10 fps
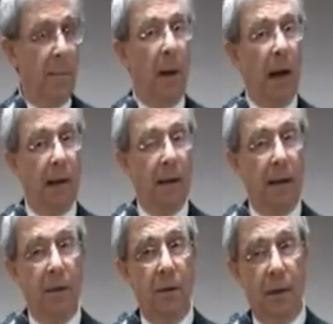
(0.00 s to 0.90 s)
But
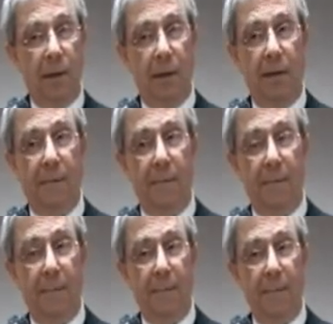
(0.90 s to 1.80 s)
you didn't
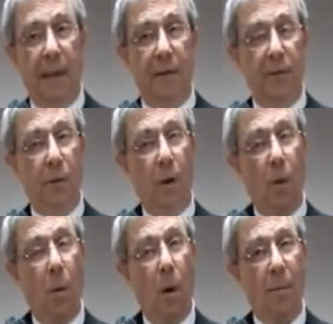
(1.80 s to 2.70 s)
because you
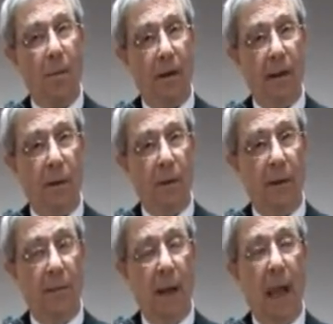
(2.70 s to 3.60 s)
were cooperating
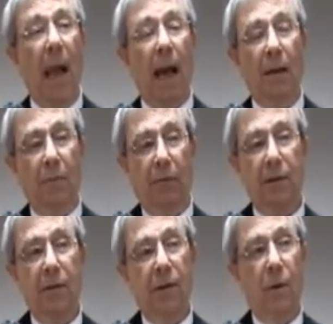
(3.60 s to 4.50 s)
with him. And the
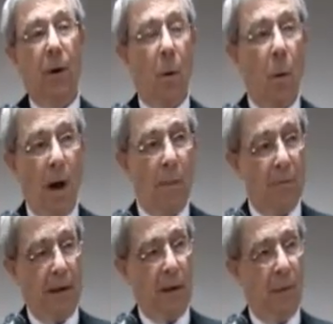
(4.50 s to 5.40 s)
reason you were
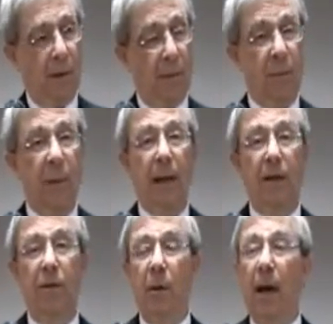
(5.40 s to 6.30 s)
cooperating with him is
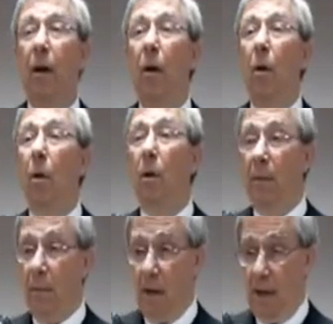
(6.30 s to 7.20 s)
because you had a goal
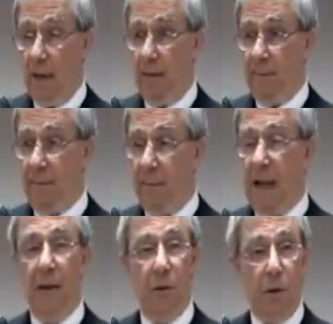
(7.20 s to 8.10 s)
in mind.
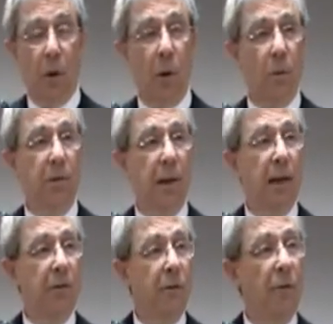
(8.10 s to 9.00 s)
And your goal was to
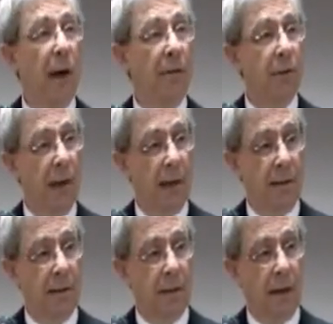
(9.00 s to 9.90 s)
get your driver's
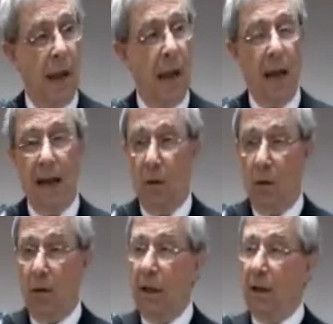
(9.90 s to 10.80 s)
license. In
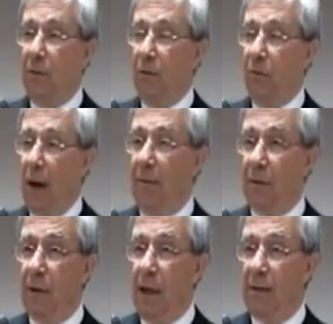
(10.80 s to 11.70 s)
order to get your
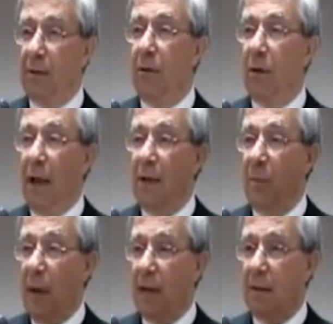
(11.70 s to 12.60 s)
driver's license, you had to
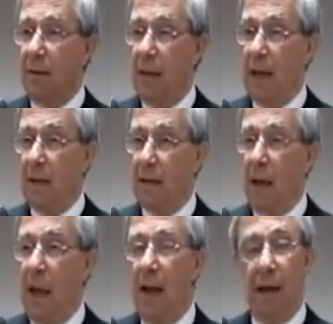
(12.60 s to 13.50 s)
pass the test.
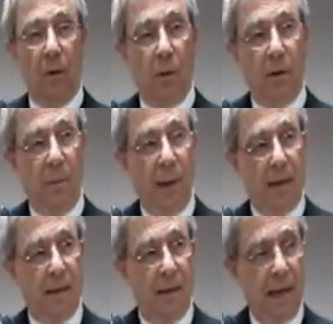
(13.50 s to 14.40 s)
In order to
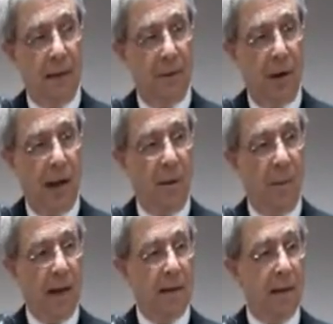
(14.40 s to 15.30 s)
pass the test, you had to
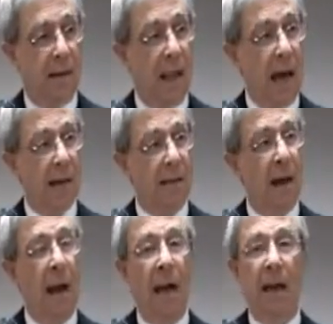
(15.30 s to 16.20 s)
pass the class.
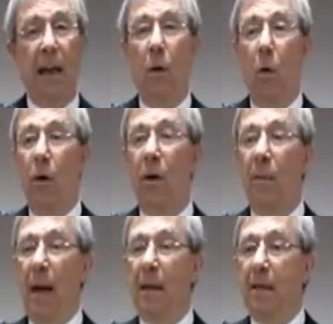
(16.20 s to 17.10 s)
In order to
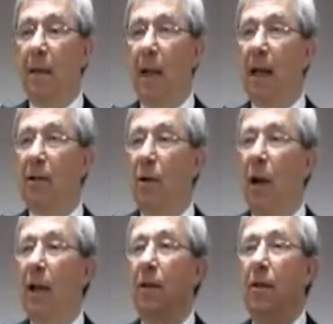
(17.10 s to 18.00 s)
pass the class, you
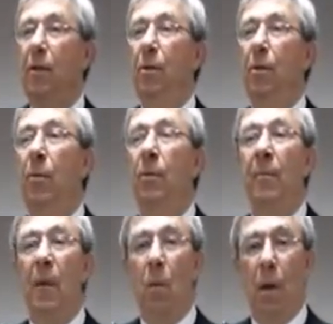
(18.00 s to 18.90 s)
had to
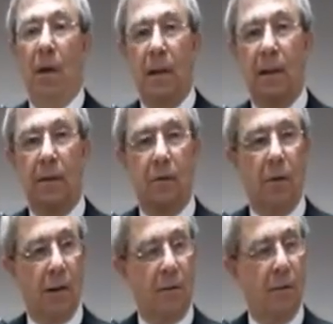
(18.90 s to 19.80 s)
do what the
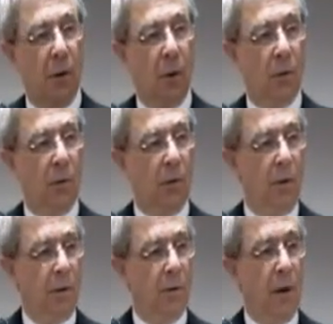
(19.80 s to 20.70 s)
instructor told you to
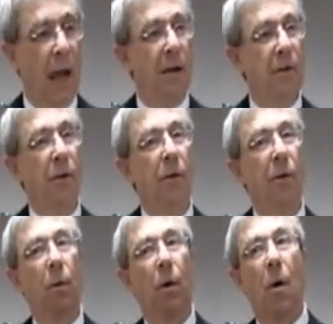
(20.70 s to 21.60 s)
do. So you were